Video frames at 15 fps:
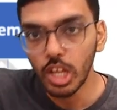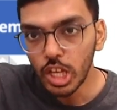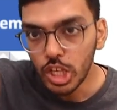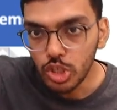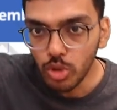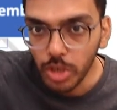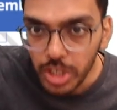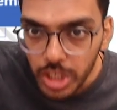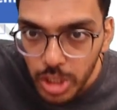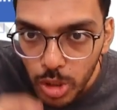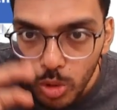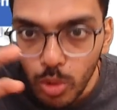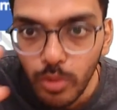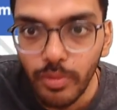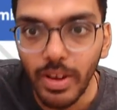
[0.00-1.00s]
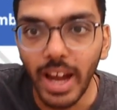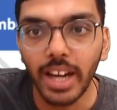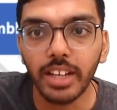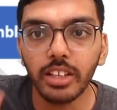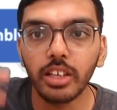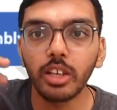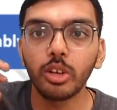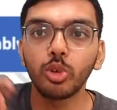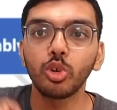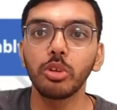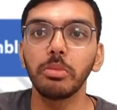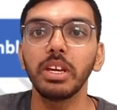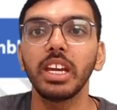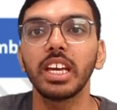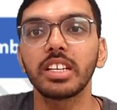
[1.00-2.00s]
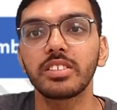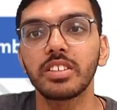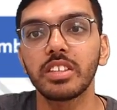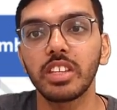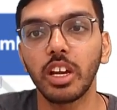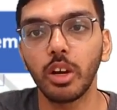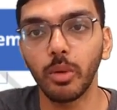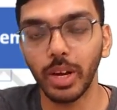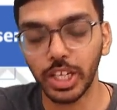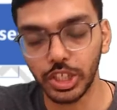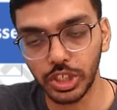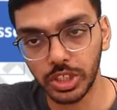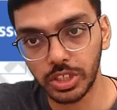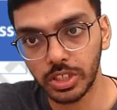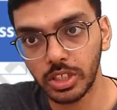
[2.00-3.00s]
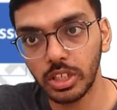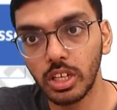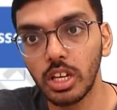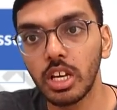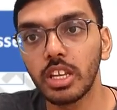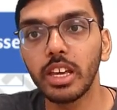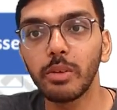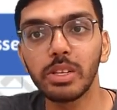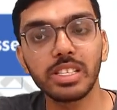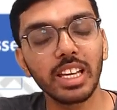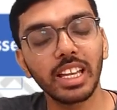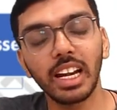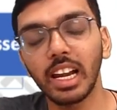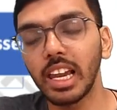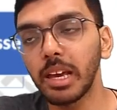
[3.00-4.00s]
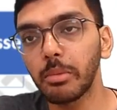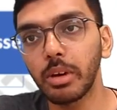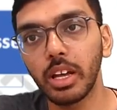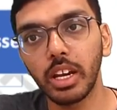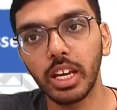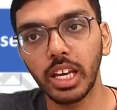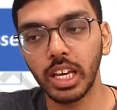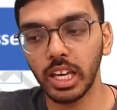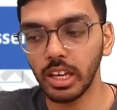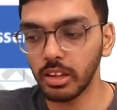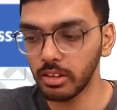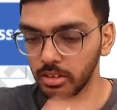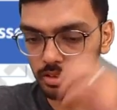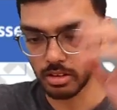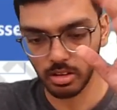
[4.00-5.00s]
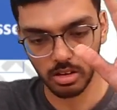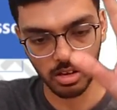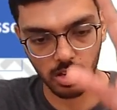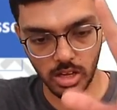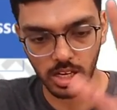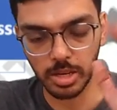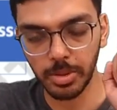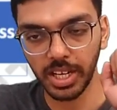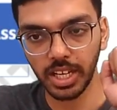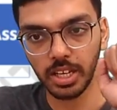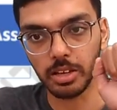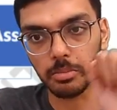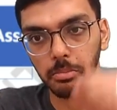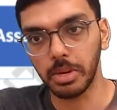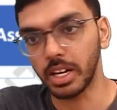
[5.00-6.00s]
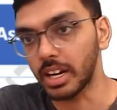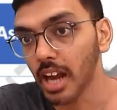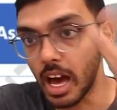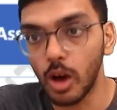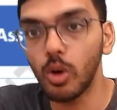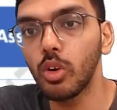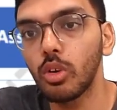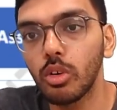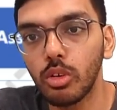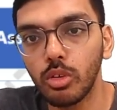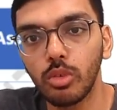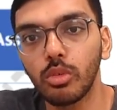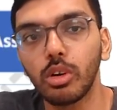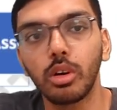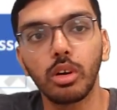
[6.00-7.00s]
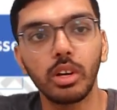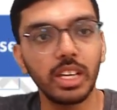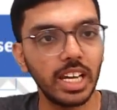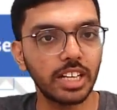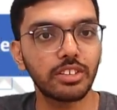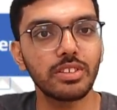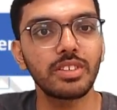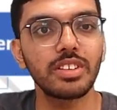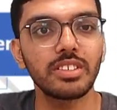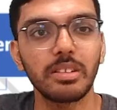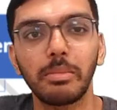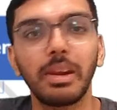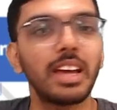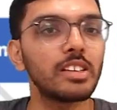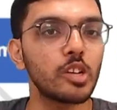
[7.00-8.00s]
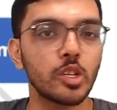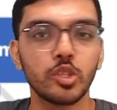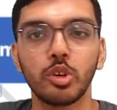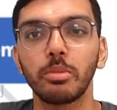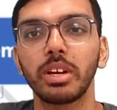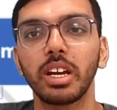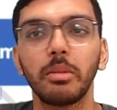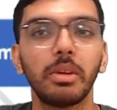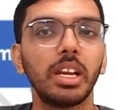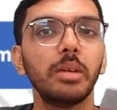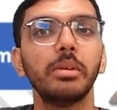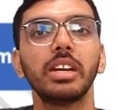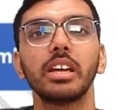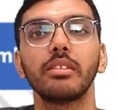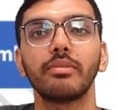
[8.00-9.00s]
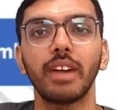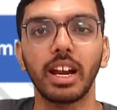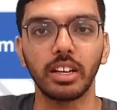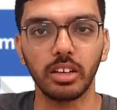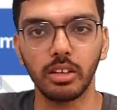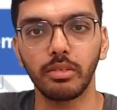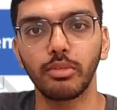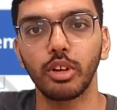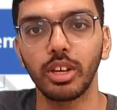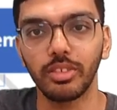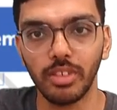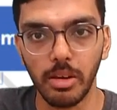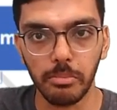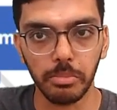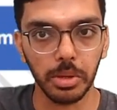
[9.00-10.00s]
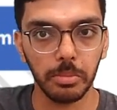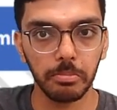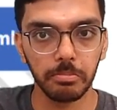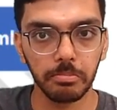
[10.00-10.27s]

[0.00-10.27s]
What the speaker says: So a new factor could be raised in the question. They will say that labor is limiting, but now electricity supply has also become a limiting factor, for example.